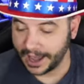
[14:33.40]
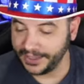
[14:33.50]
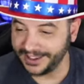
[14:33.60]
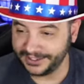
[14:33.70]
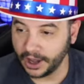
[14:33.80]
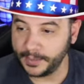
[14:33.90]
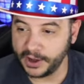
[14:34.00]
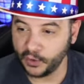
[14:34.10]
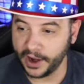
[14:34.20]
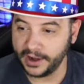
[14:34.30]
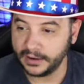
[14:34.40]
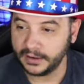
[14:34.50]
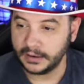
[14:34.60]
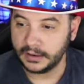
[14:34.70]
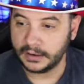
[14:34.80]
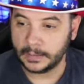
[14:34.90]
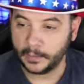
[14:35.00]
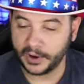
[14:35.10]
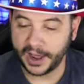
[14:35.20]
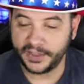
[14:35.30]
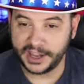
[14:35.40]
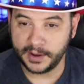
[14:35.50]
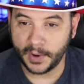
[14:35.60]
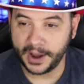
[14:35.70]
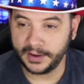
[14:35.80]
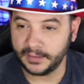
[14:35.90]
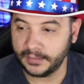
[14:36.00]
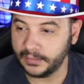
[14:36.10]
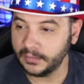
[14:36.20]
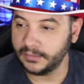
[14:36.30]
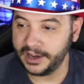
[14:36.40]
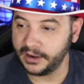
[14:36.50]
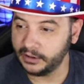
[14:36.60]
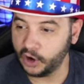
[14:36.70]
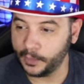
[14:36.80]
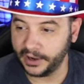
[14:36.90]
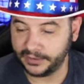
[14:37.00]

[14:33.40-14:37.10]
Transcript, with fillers: I think he's going to be great, but I think he might need a little